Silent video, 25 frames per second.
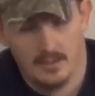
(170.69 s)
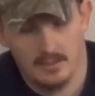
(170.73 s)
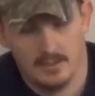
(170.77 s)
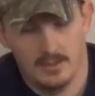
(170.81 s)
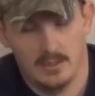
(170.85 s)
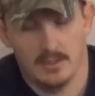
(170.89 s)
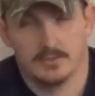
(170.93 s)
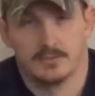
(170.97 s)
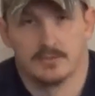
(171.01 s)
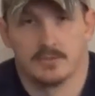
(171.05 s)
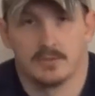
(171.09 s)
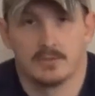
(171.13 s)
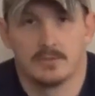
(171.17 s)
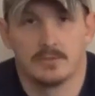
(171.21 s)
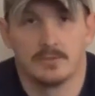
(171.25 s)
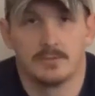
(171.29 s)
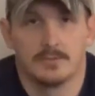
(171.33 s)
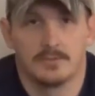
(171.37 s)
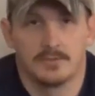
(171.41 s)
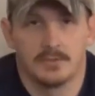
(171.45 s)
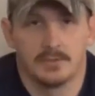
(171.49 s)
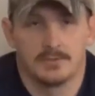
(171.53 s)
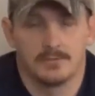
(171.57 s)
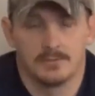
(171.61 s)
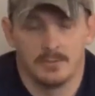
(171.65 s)
That's the two
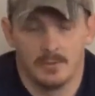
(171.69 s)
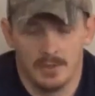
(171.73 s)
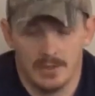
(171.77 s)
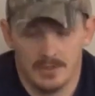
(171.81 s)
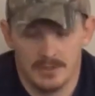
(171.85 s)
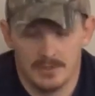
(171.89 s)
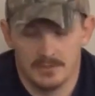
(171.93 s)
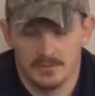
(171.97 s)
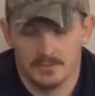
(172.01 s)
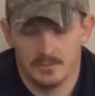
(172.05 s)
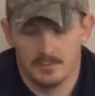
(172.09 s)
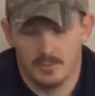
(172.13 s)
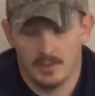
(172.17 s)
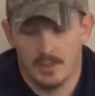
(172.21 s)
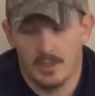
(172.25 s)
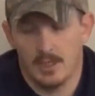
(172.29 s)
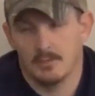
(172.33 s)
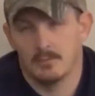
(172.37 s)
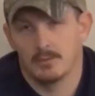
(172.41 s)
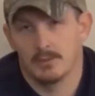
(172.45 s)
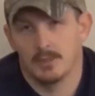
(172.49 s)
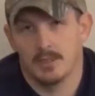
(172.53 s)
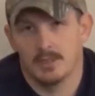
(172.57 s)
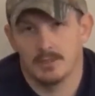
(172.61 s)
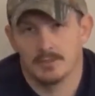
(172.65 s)
situations where I
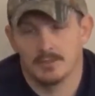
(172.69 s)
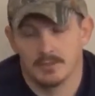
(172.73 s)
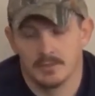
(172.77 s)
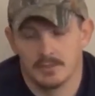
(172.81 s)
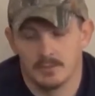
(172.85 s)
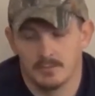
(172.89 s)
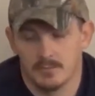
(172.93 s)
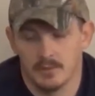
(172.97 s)
would actually